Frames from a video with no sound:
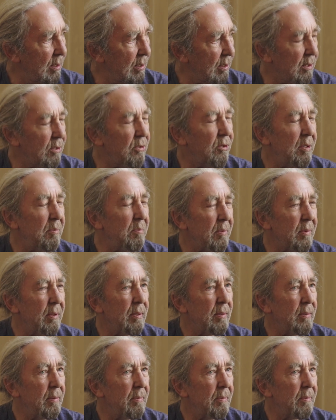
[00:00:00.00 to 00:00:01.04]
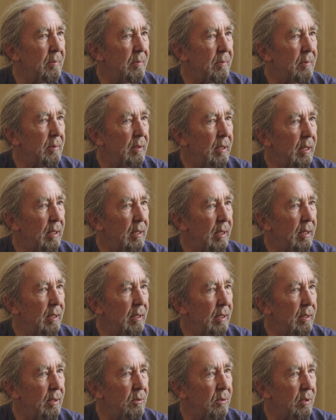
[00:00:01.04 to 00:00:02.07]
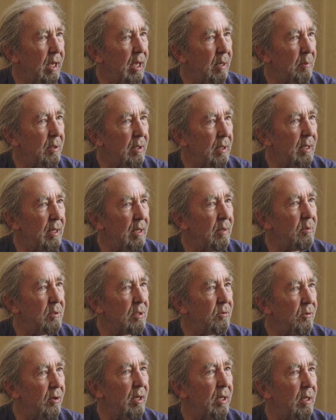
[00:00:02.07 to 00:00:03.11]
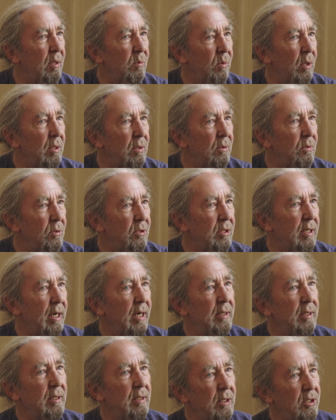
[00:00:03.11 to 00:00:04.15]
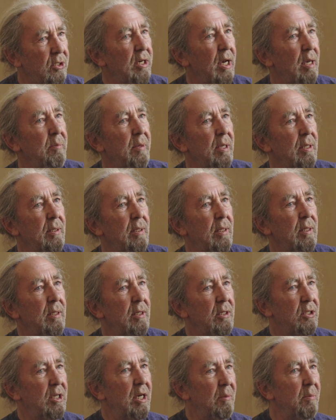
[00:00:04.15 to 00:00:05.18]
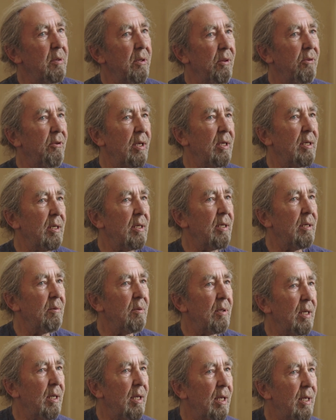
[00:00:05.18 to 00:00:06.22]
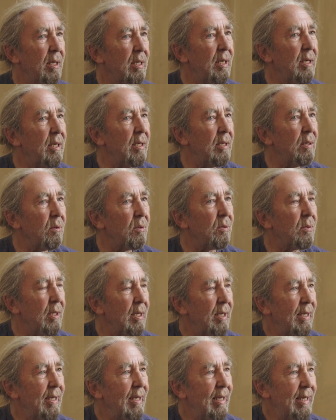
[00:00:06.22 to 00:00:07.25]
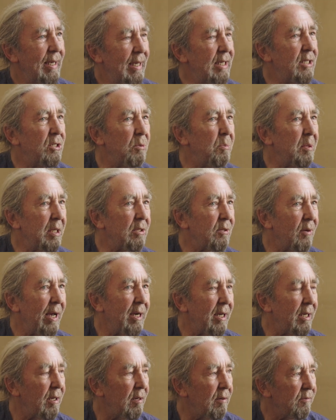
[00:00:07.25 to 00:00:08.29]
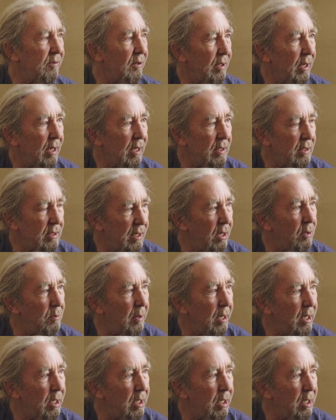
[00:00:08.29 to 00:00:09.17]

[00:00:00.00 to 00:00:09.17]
cream who came in. He was really the one who started the shaman thing. He should be credited for that. There's now